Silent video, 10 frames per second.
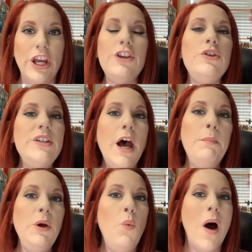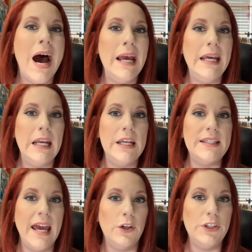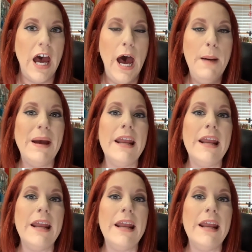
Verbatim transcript: Can you tell me why it is held up?